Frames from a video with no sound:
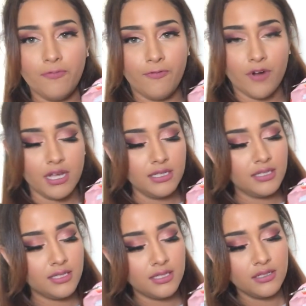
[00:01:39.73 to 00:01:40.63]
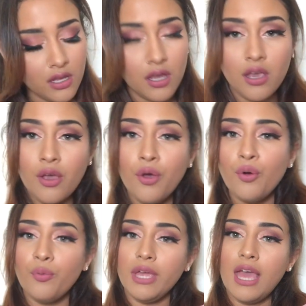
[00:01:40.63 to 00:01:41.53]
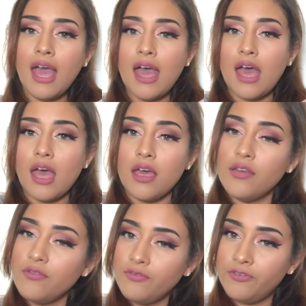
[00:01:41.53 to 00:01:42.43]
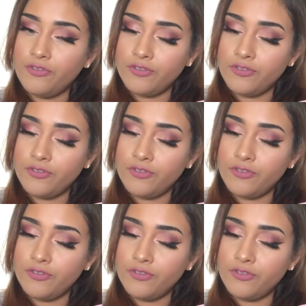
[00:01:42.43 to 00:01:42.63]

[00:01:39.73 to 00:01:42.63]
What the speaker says: front, we have